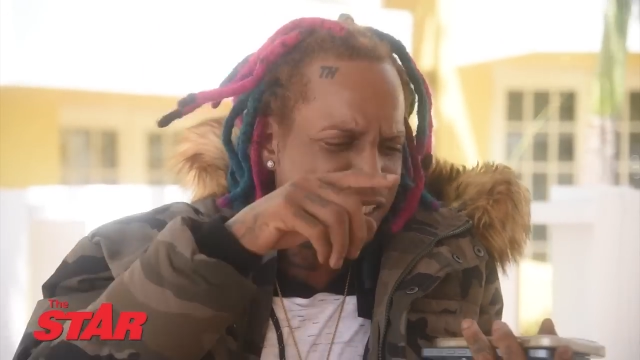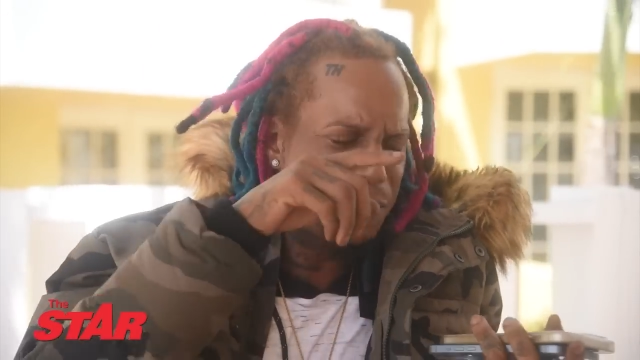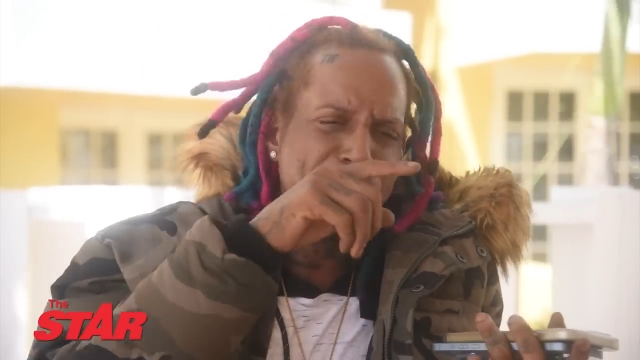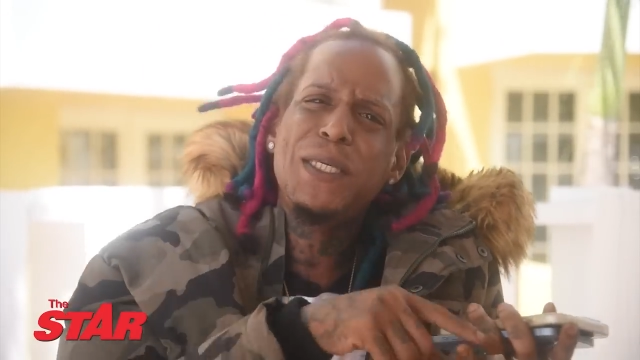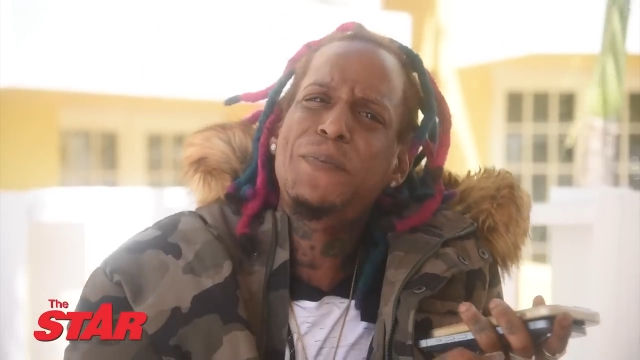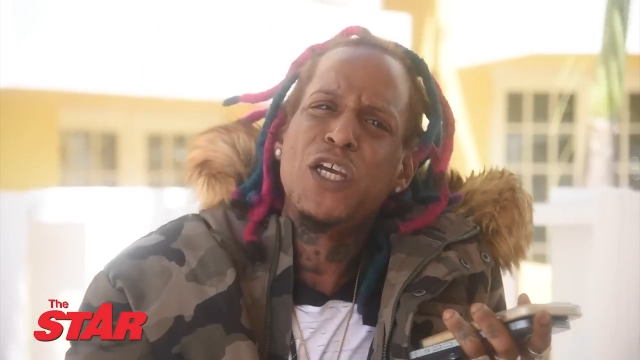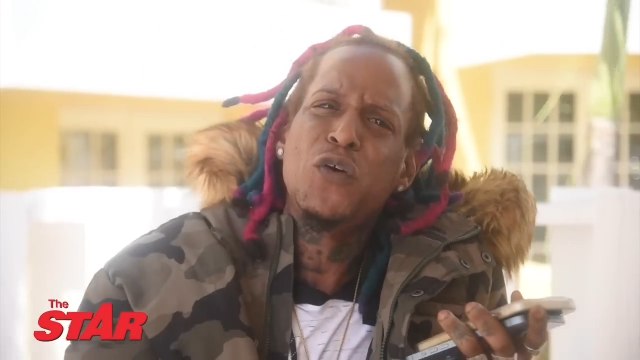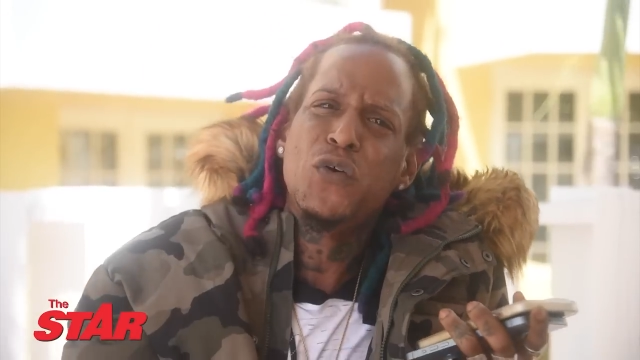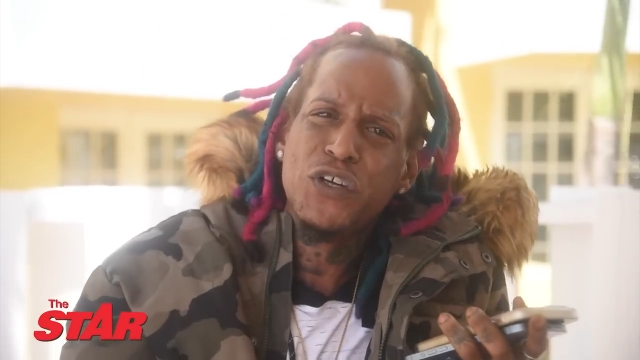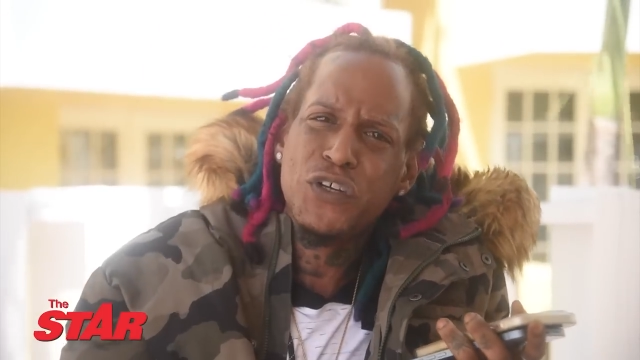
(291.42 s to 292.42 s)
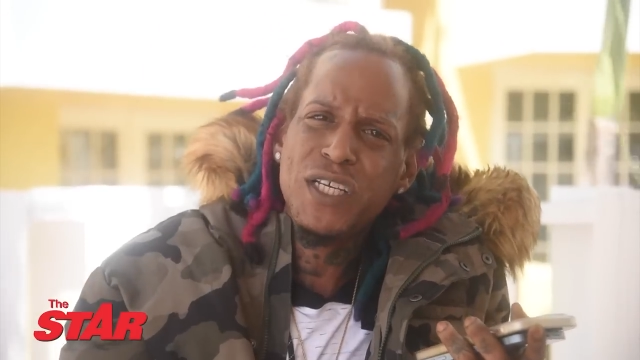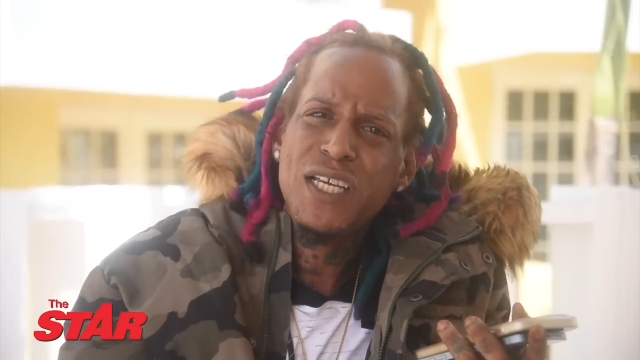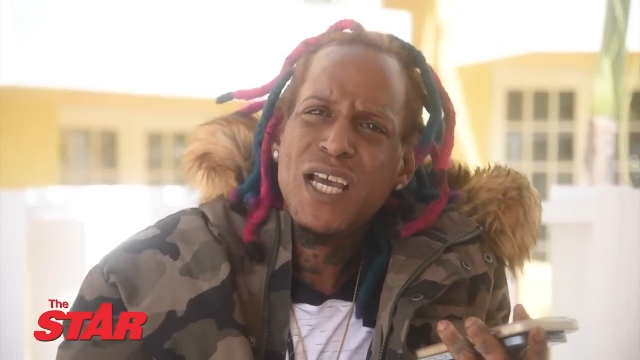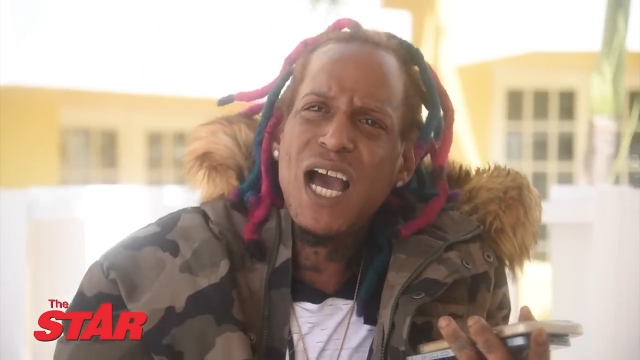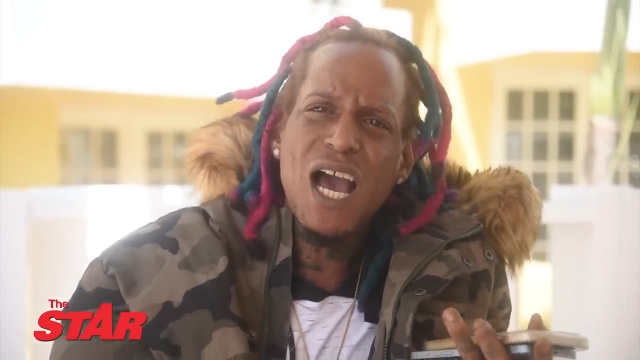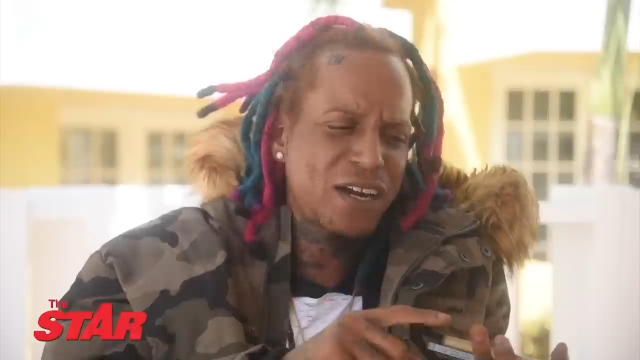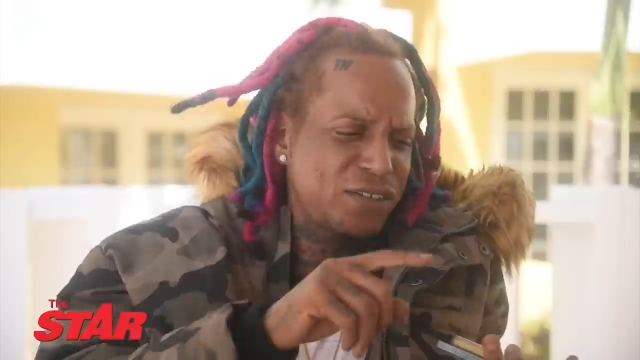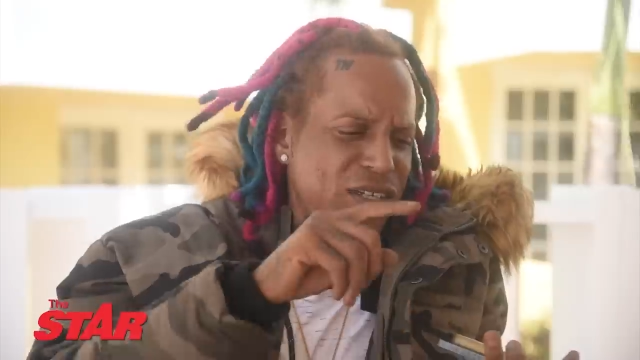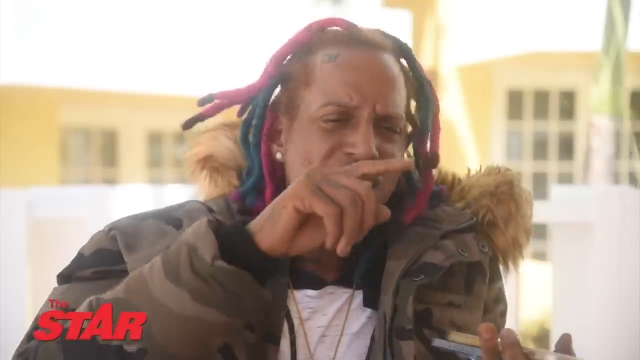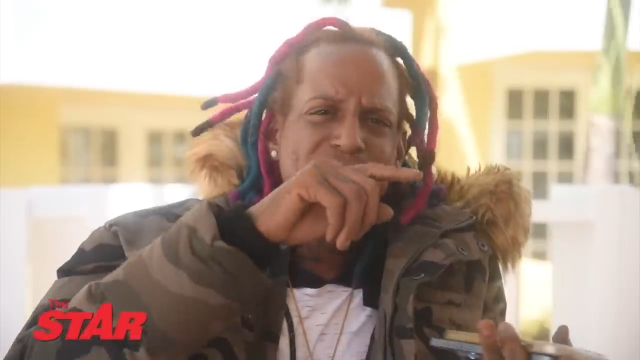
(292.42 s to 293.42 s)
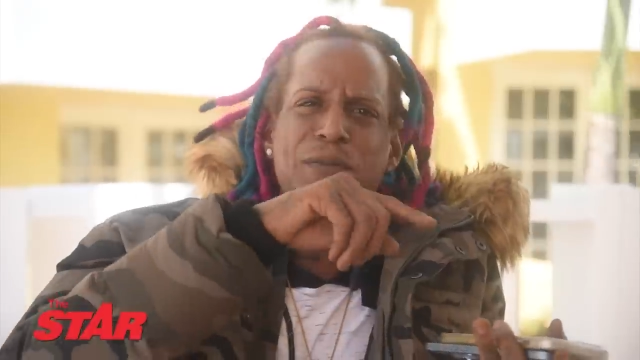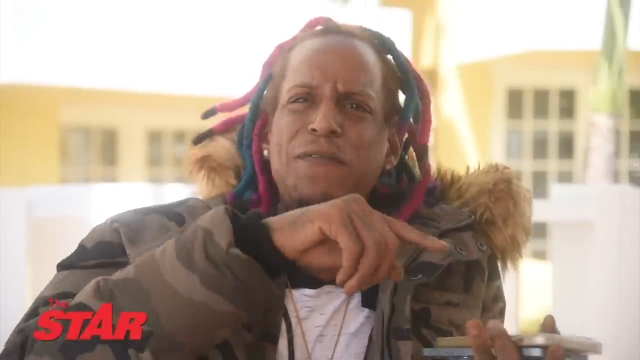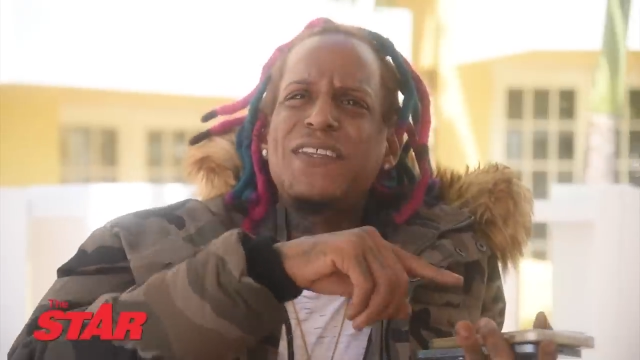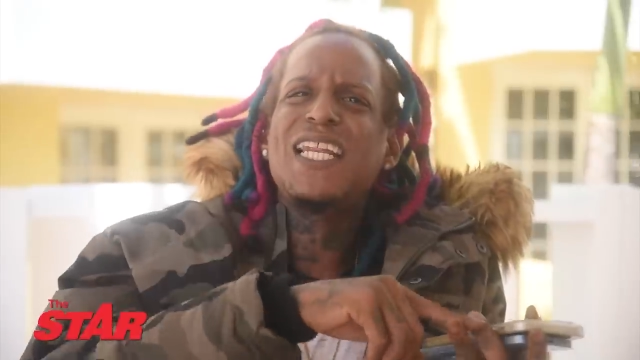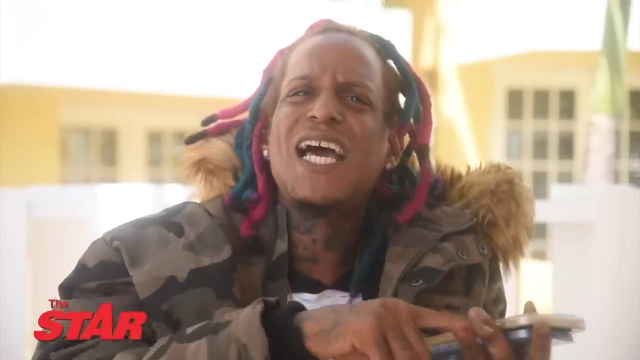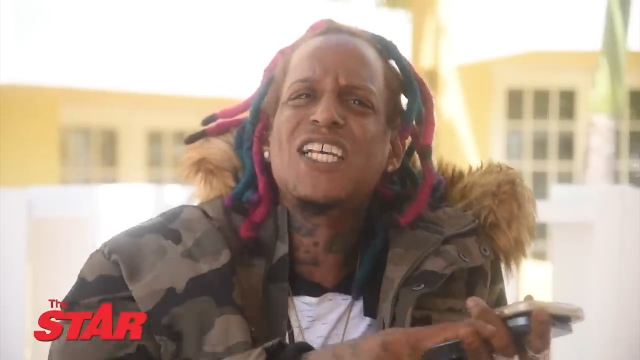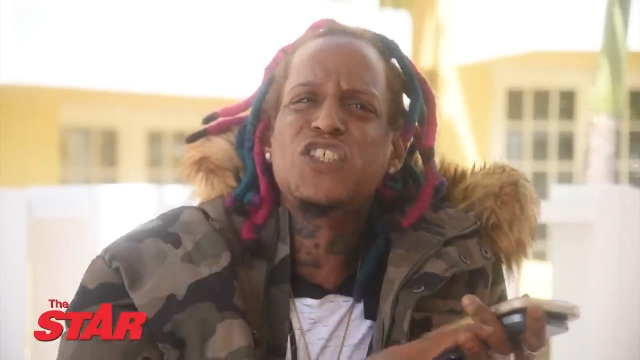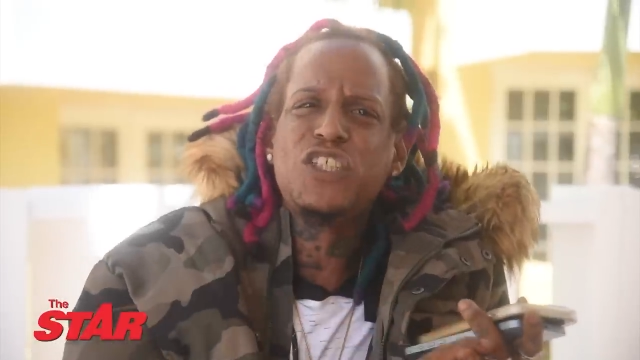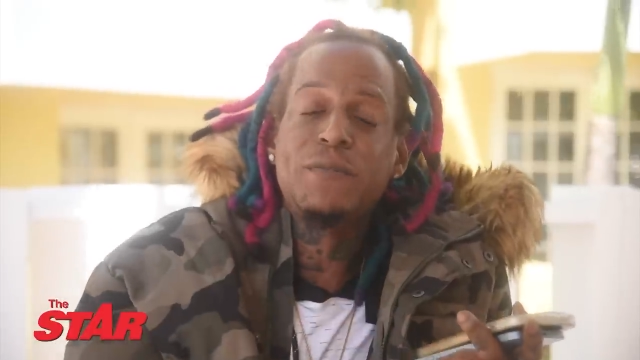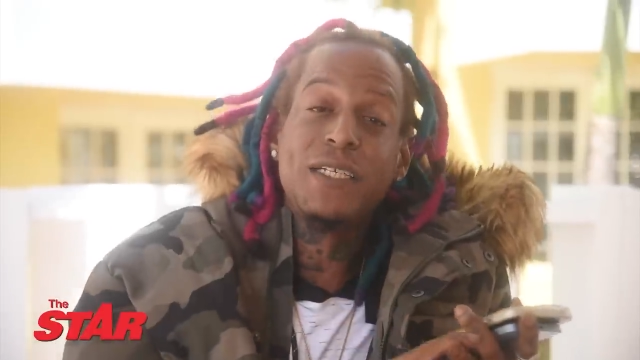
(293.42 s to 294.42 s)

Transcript: them people are hungry or them have the last chance.